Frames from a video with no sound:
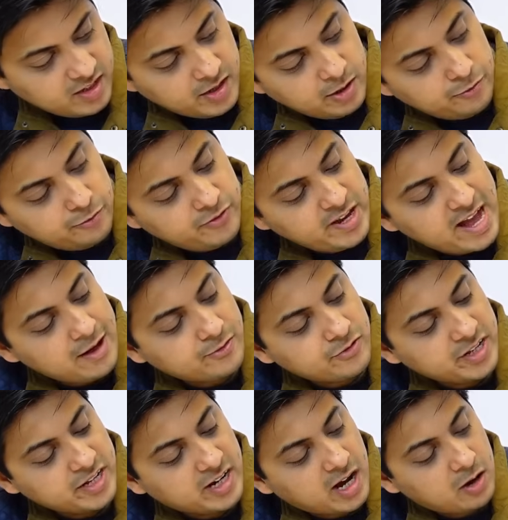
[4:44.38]
if we have to
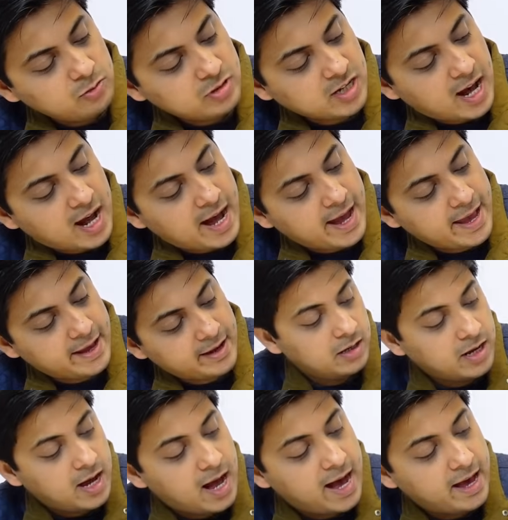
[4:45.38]
take out I
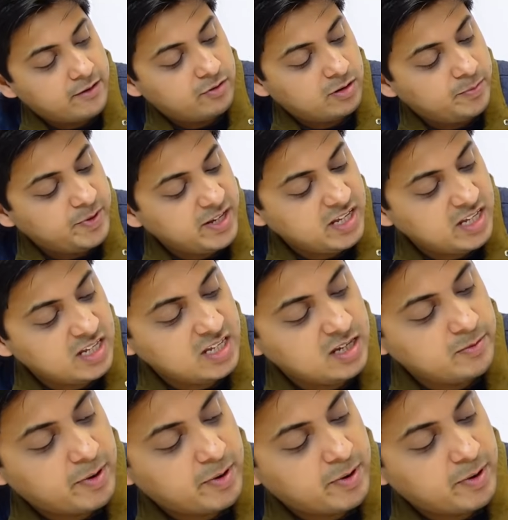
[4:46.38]
i will be e